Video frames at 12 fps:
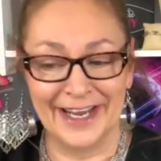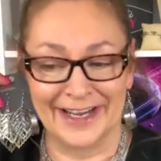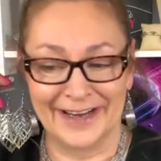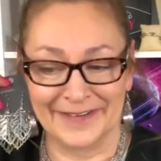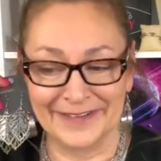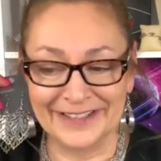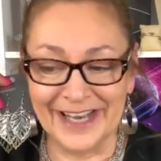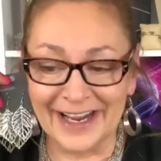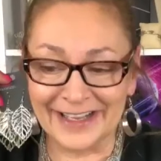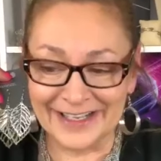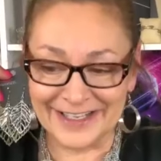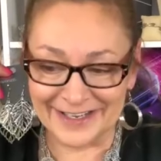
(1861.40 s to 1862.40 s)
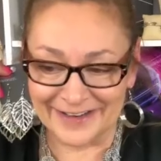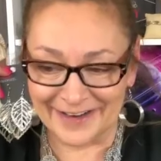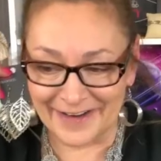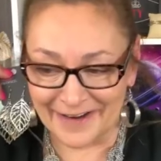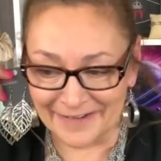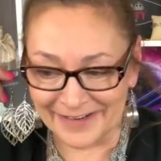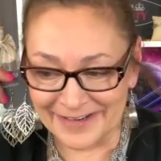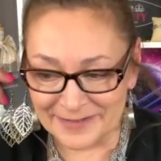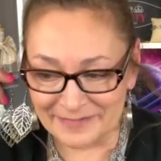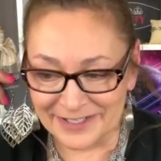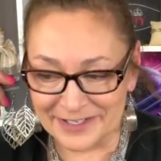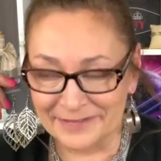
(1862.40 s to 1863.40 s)
had gold necklace in her cart once,
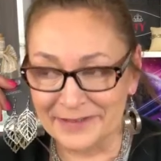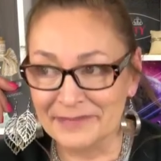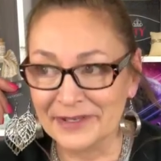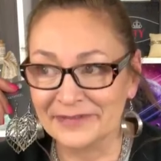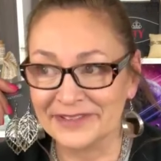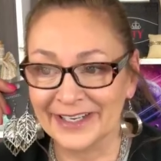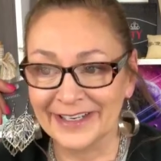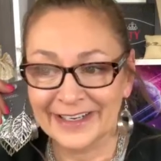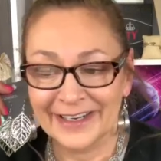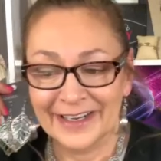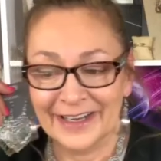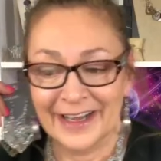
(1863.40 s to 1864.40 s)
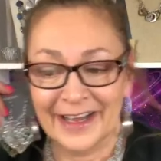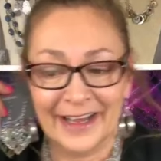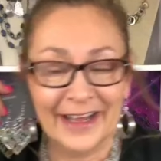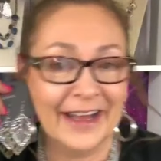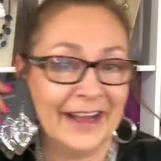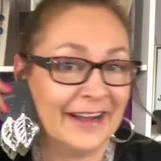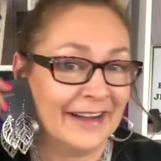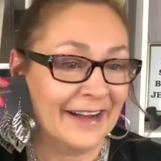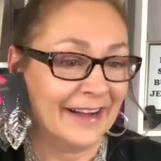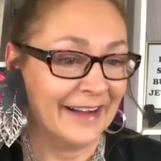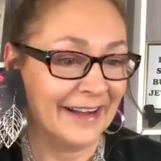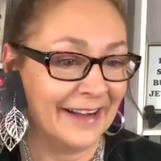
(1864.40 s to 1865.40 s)
but she removed it.
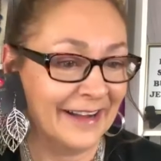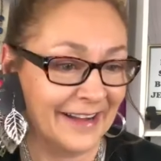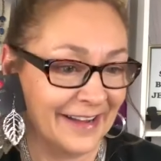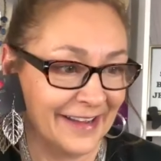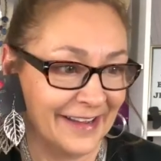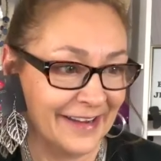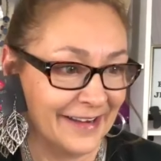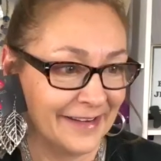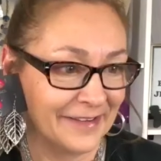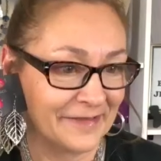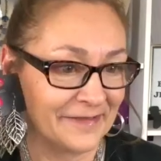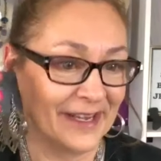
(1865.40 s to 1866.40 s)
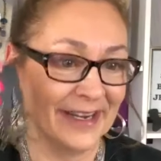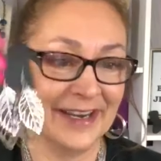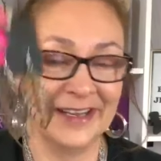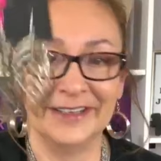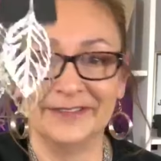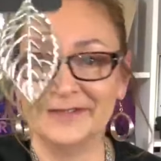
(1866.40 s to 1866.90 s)
Oh, you're funny.